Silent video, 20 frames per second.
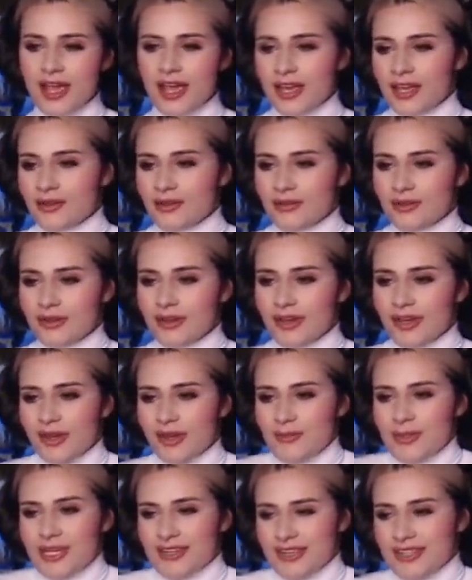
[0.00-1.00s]
And I
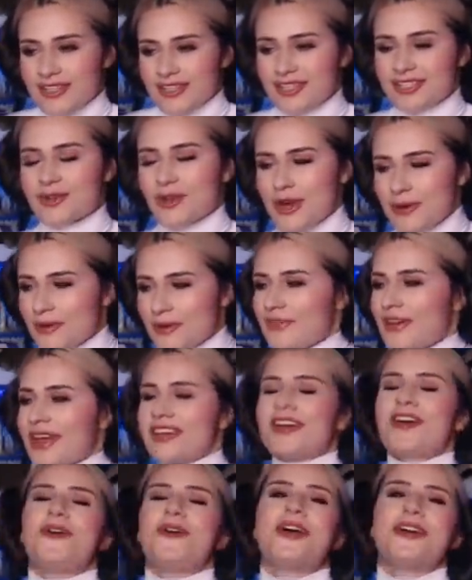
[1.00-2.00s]
mean, it's a great movie. I
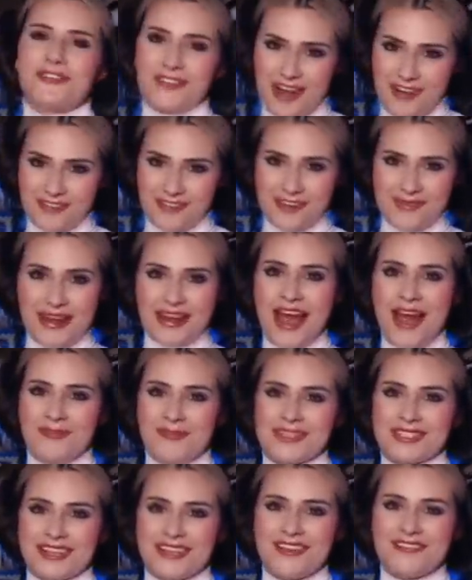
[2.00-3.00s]
could go on forever about how
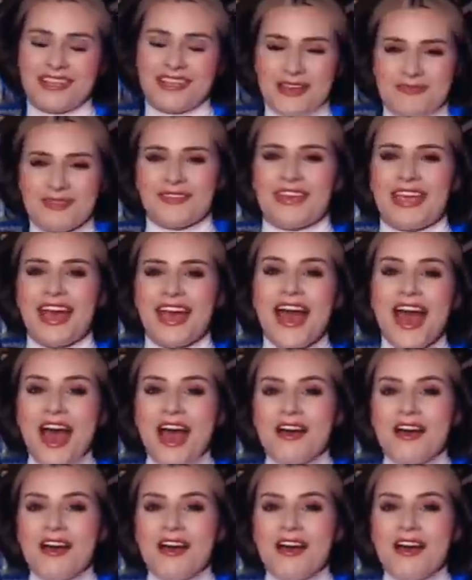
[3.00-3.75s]
much I love that movie.